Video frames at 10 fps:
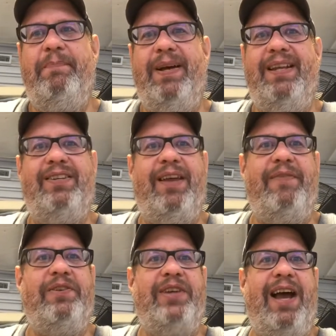just have
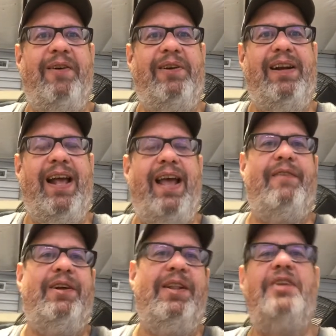the shower, and I have
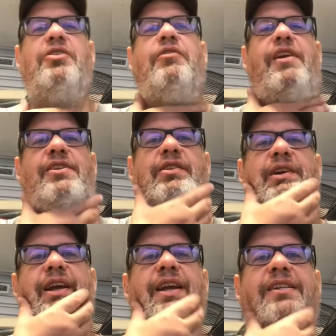an electric razor.
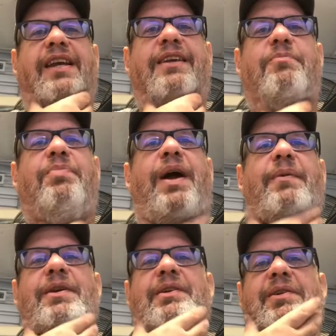I guess I could
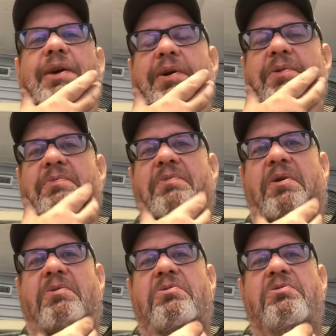probably go
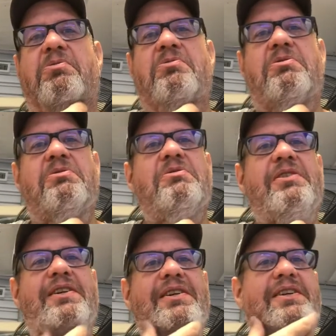old school
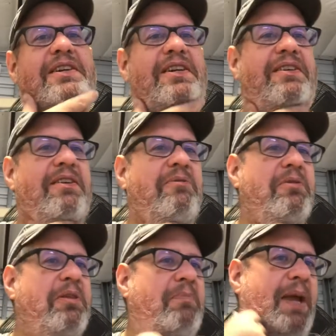and go
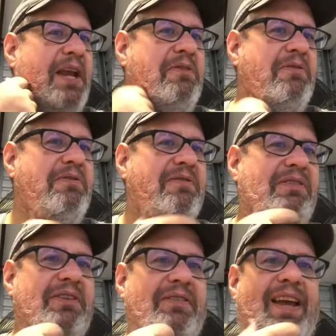with the manual.
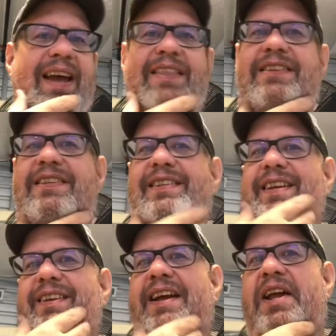So yeah, this is
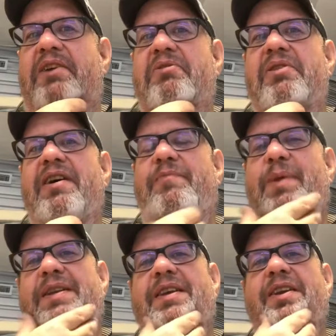getting kind of rough.
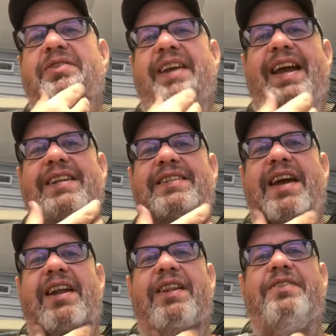But you know, Sandy's
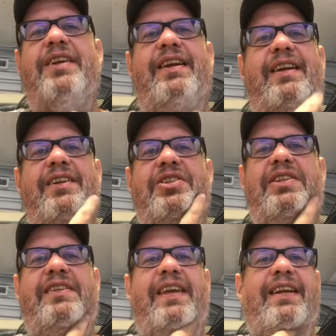kind of digging it.
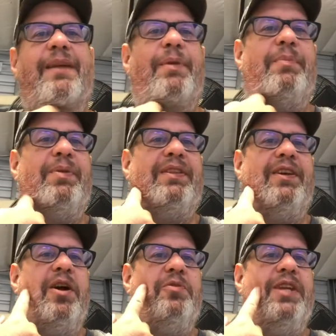She's thinking I'm going to put the
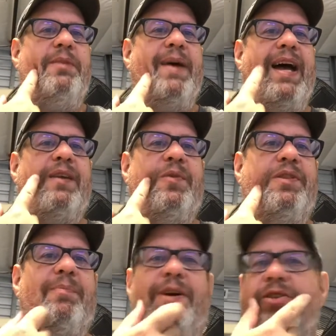goatee back with
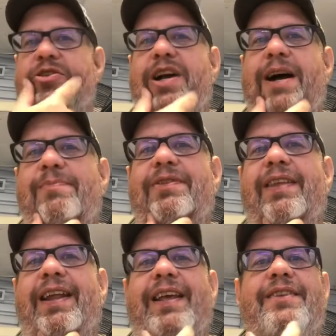the mutton chops
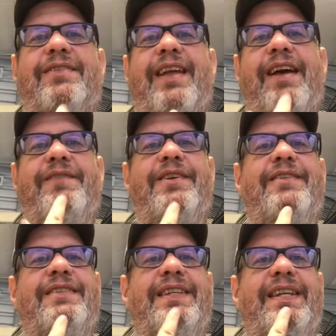that I used to have. You
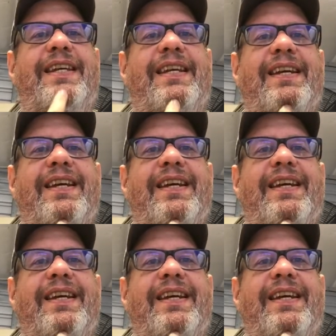can see